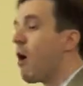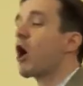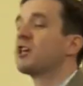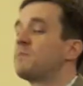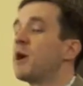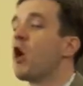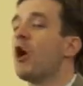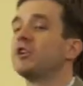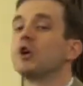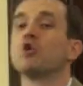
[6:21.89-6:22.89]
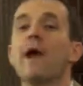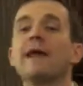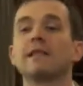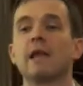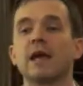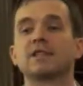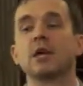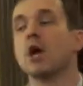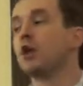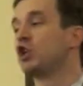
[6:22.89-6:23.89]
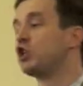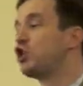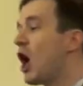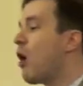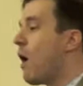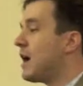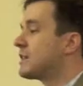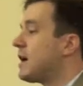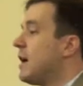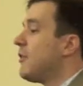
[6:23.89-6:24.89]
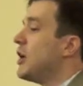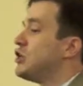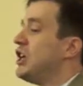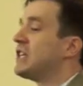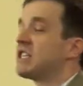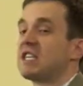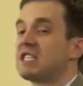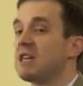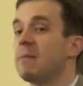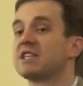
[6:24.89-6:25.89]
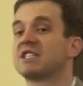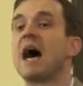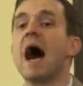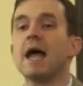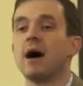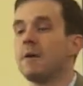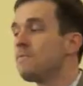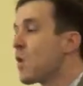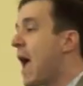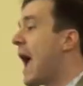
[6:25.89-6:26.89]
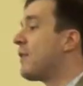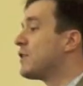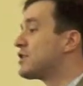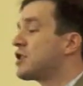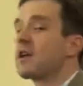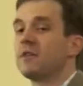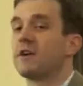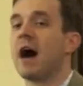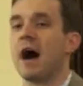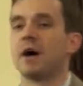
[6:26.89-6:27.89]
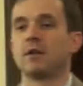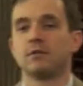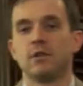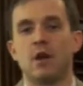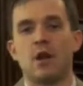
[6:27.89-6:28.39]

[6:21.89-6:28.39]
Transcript: Mark has been going to great lengths to show us that Jesus is the Messiah and the Son of God.